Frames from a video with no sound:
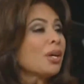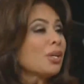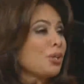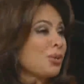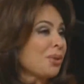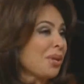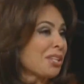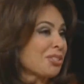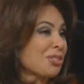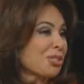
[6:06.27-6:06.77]

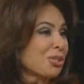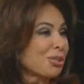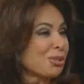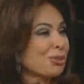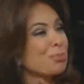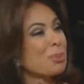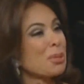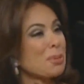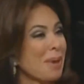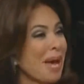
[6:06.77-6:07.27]
You guys are going
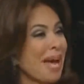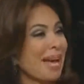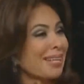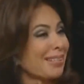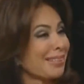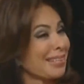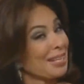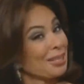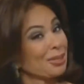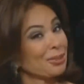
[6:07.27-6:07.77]
to be
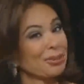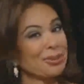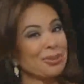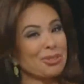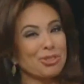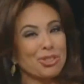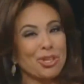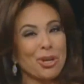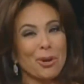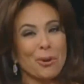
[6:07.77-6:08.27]
back later in the
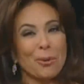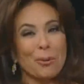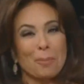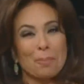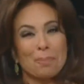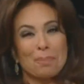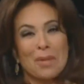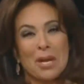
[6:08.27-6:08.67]
show.